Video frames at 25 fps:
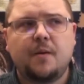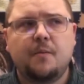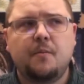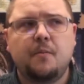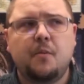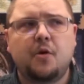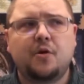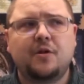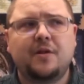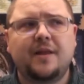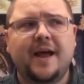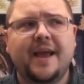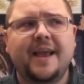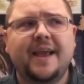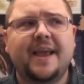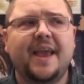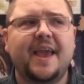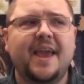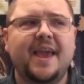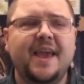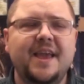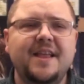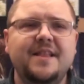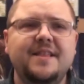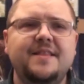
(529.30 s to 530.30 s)
more like
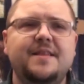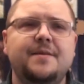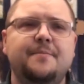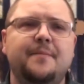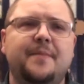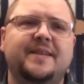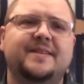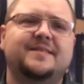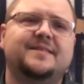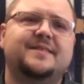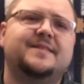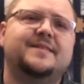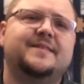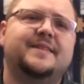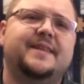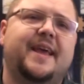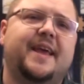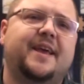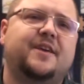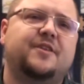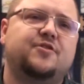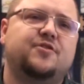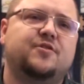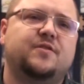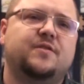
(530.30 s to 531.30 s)
intimate
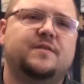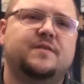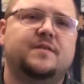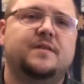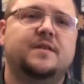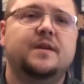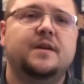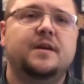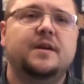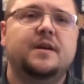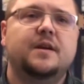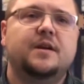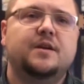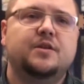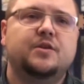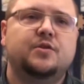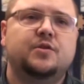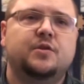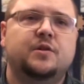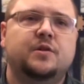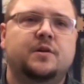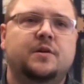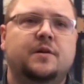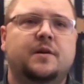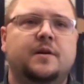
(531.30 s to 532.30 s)
connection.
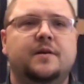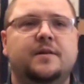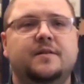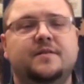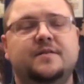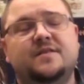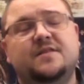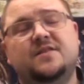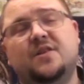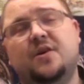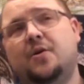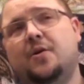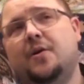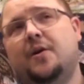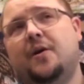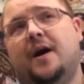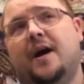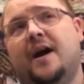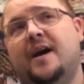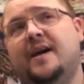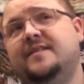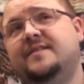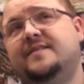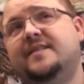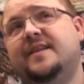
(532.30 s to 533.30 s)
To, uh, so
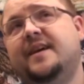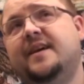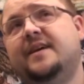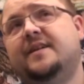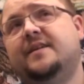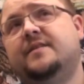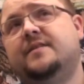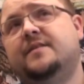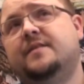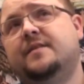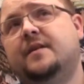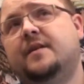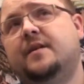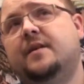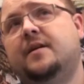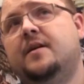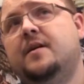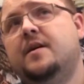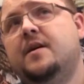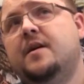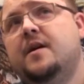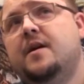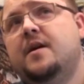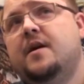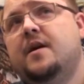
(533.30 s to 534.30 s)
I say it uh,
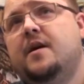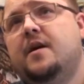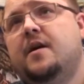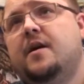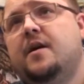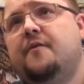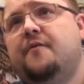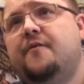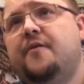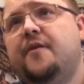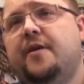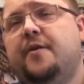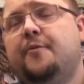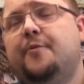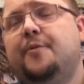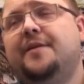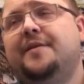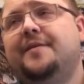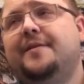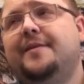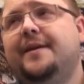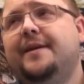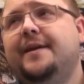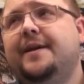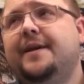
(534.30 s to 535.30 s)

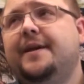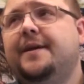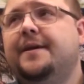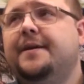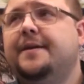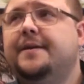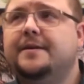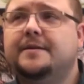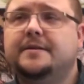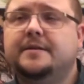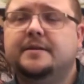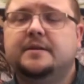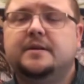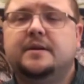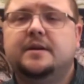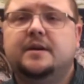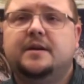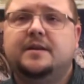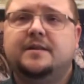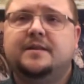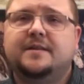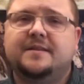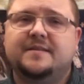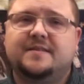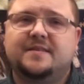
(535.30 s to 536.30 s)
frequently.
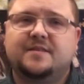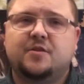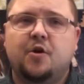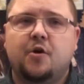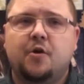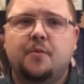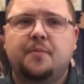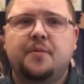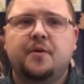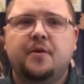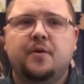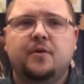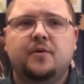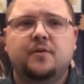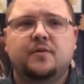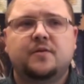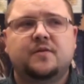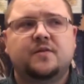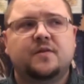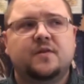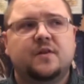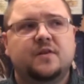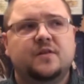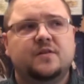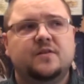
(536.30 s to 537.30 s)
The
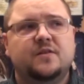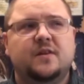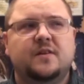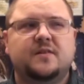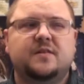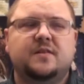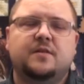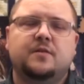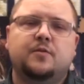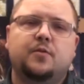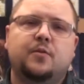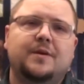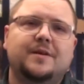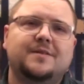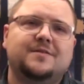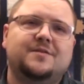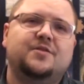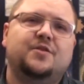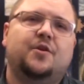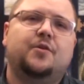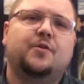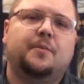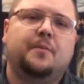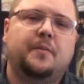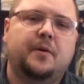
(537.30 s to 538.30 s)
Scorpios doesn't want
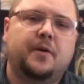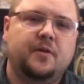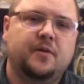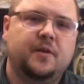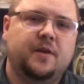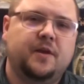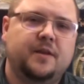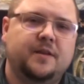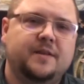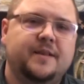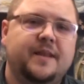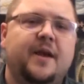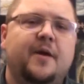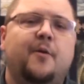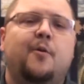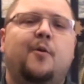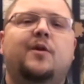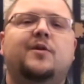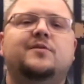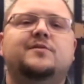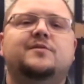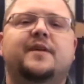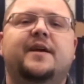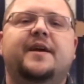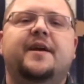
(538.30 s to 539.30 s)
your body. They
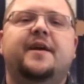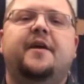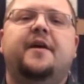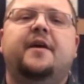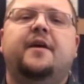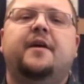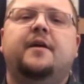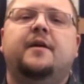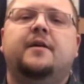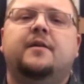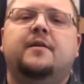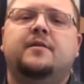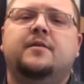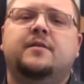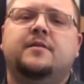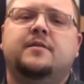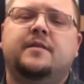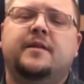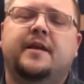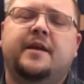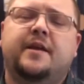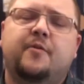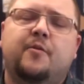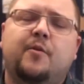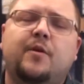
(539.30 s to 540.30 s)
want their. Uh,
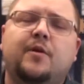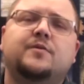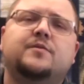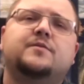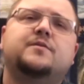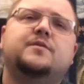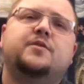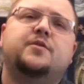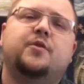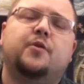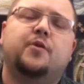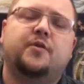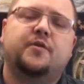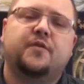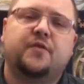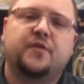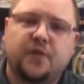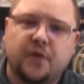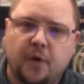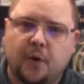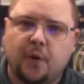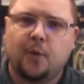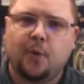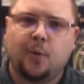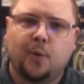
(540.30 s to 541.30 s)
they want your
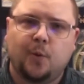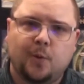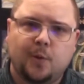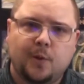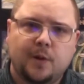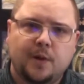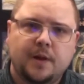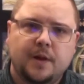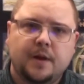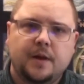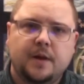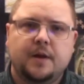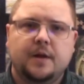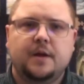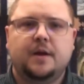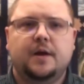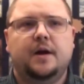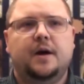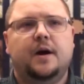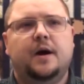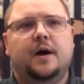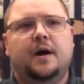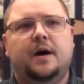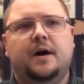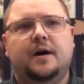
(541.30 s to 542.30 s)
soul.
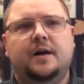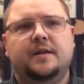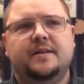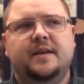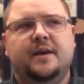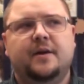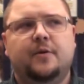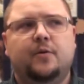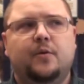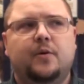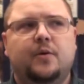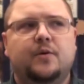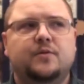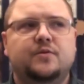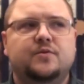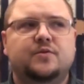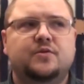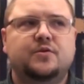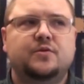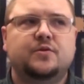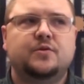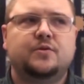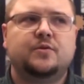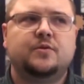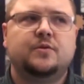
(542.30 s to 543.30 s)
Uh, they want
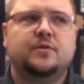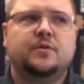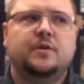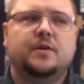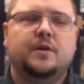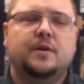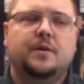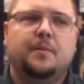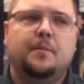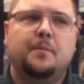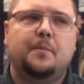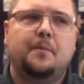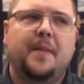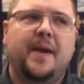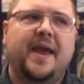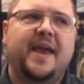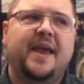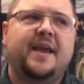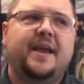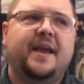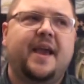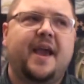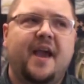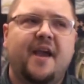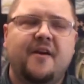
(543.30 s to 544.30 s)
to
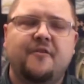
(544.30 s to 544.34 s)
make